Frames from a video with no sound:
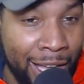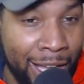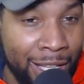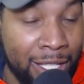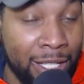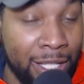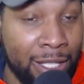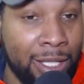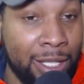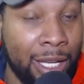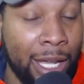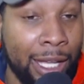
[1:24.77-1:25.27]

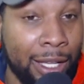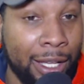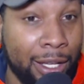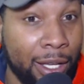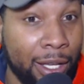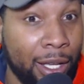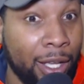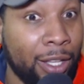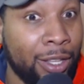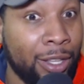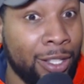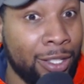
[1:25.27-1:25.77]
to take
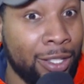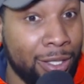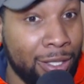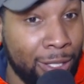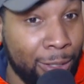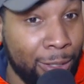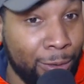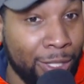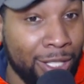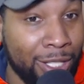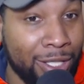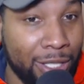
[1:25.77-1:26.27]
the
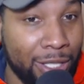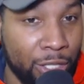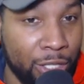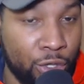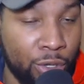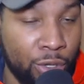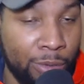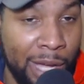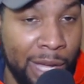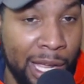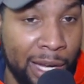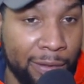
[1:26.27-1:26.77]
series in
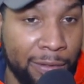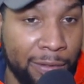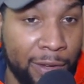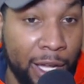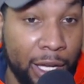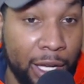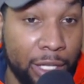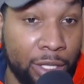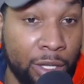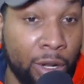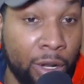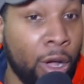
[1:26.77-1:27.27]
dramatic
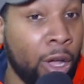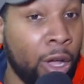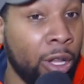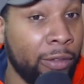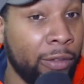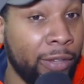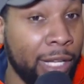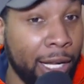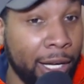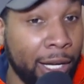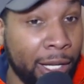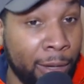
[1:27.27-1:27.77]
fashion. All of
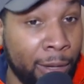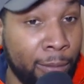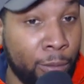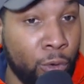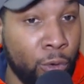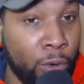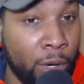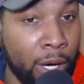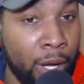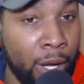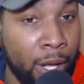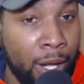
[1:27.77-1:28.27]
that and
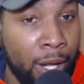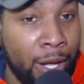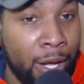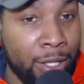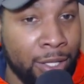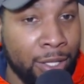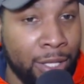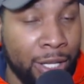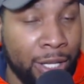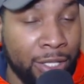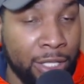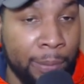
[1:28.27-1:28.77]
more on
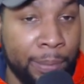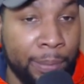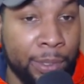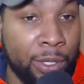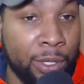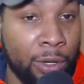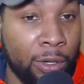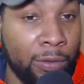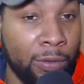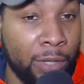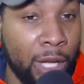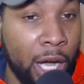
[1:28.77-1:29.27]
today's
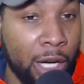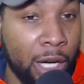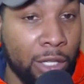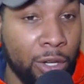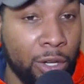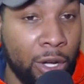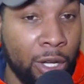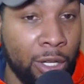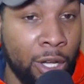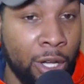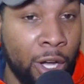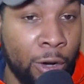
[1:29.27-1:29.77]
episode of Locked
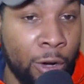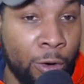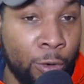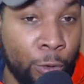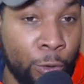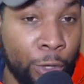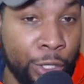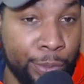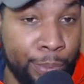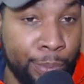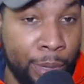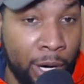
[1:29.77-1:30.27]
On
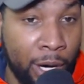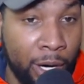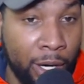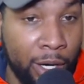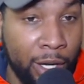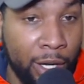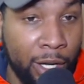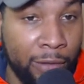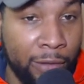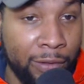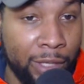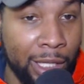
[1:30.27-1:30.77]
Longhorns, part
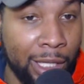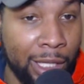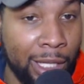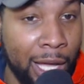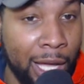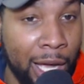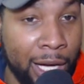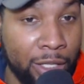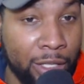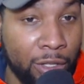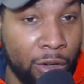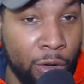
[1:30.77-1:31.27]
of the
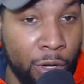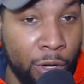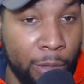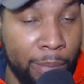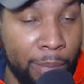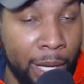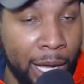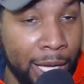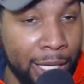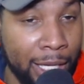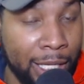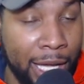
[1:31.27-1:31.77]
Locked On
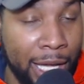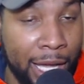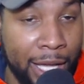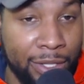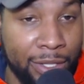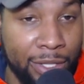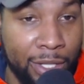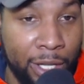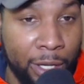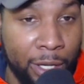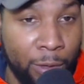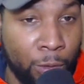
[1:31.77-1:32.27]

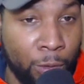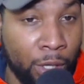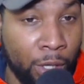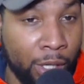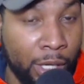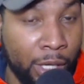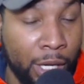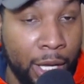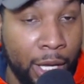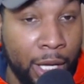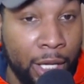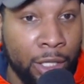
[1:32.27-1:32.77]
Podcast
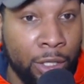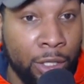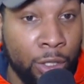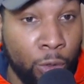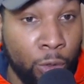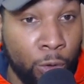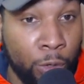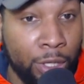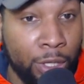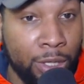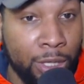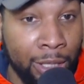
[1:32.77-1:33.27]
Network,
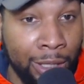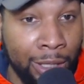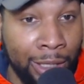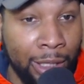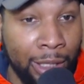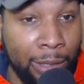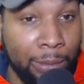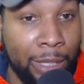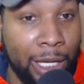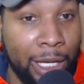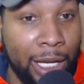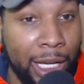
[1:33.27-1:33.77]
your
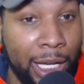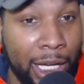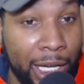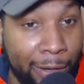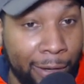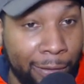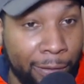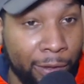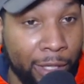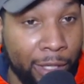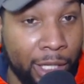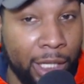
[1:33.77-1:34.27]
team
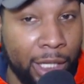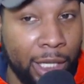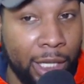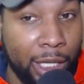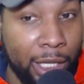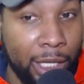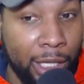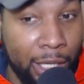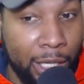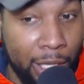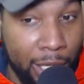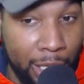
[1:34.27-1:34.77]
every
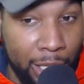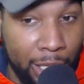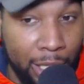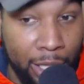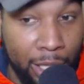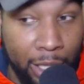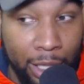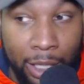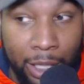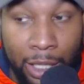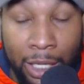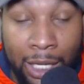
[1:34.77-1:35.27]
day.
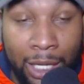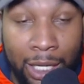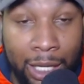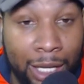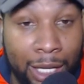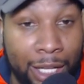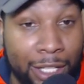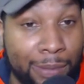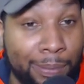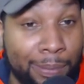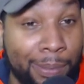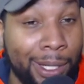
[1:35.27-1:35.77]
It
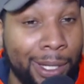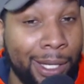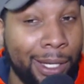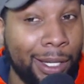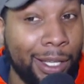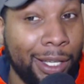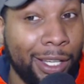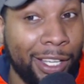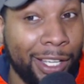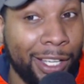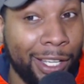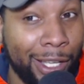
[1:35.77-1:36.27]
has been
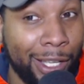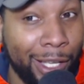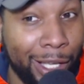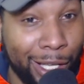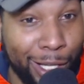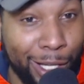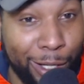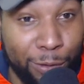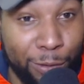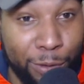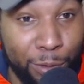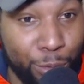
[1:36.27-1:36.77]
a
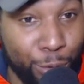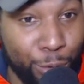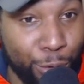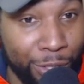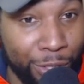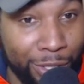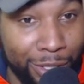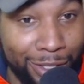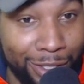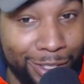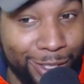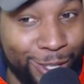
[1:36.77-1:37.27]
hell of a
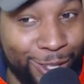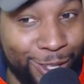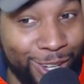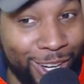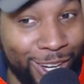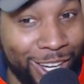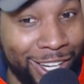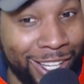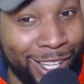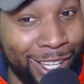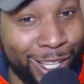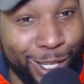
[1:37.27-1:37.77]
morning. All
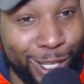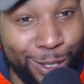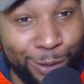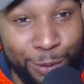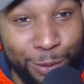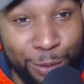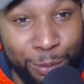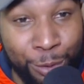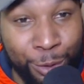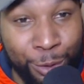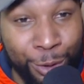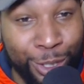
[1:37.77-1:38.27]
right, a hell of
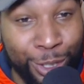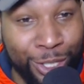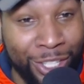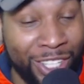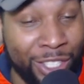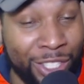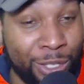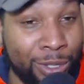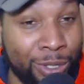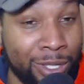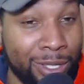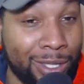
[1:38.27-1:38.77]
a morning.
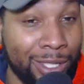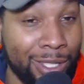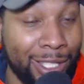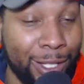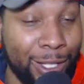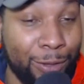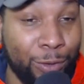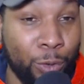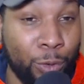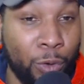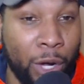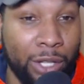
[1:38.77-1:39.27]
As you can see,
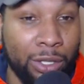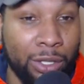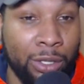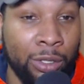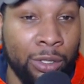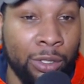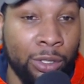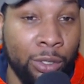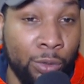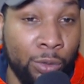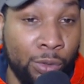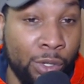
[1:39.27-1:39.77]
if you're watching
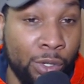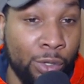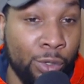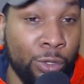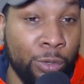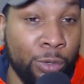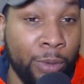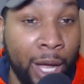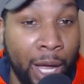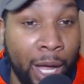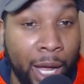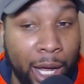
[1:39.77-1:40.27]
on
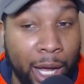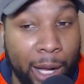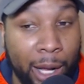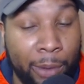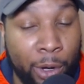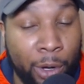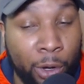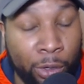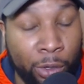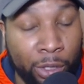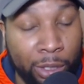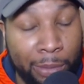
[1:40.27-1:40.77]
YouTube, I'm
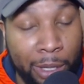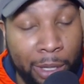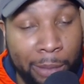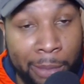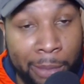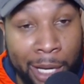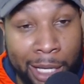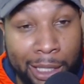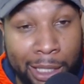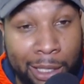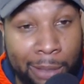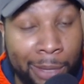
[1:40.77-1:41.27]
holding my
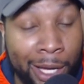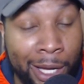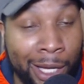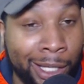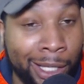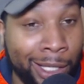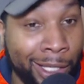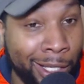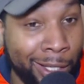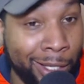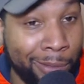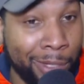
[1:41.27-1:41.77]
mic in my
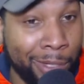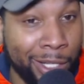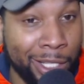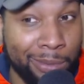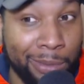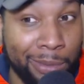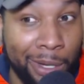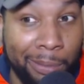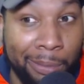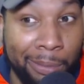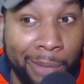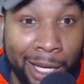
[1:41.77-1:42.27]
hand because
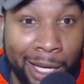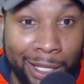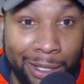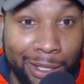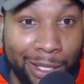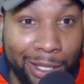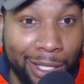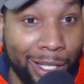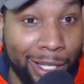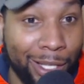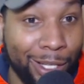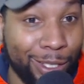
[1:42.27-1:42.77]
my mic
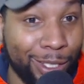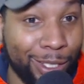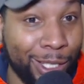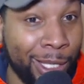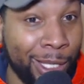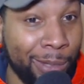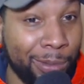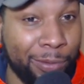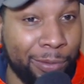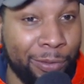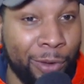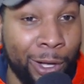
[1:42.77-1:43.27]
stand
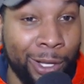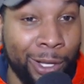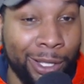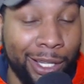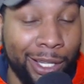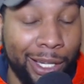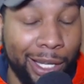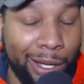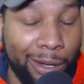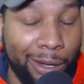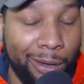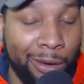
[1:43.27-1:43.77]
keeps falling
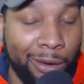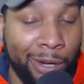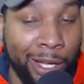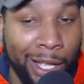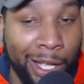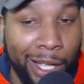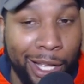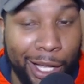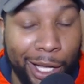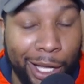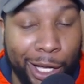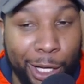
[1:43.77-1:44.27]
down.
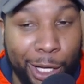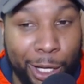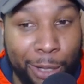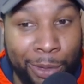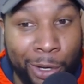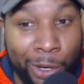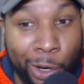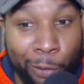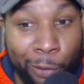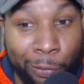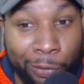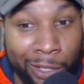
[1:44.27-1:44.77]
Um,
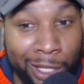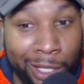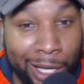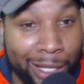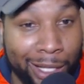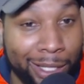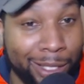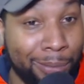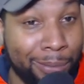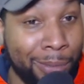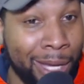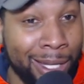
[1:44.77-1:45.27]
and hopefully, I
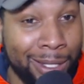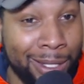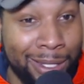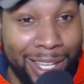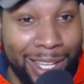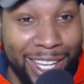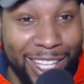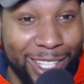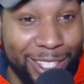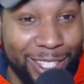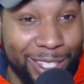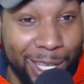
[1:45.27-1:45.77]
can
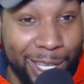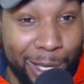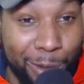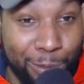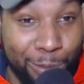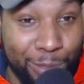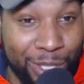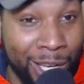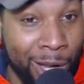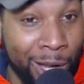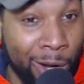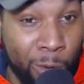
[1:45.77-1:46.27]
maintain the same
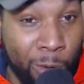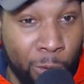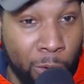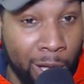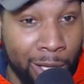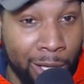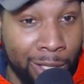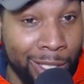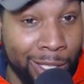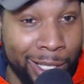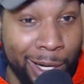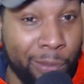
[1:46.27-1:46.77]
sound
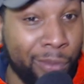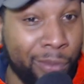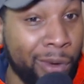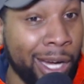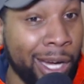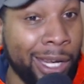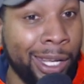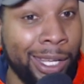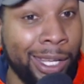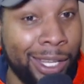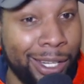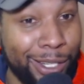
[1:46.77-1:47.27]
quality. I'm
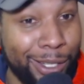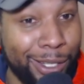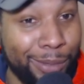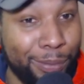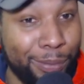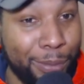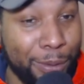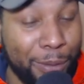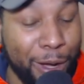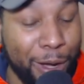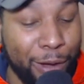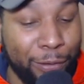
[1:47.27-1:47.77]
right handed,
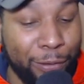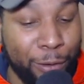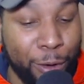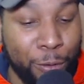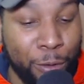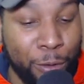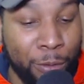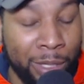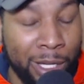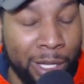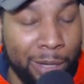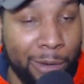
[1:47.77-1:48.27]
but my phone
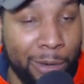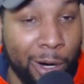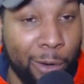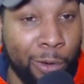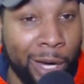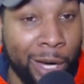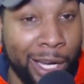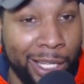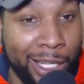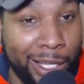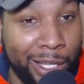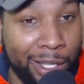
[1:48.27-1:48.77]
will be in my
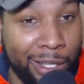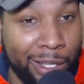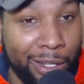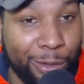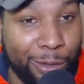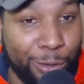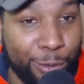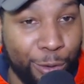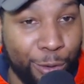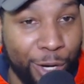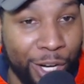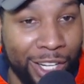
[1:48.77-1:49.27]
right hand,
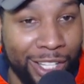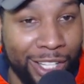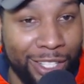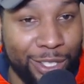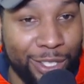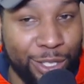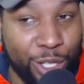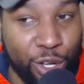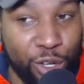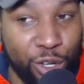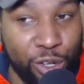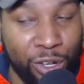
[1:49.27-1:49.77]
right?
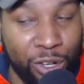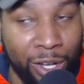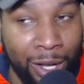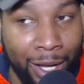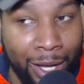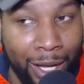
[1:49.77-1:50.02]
So,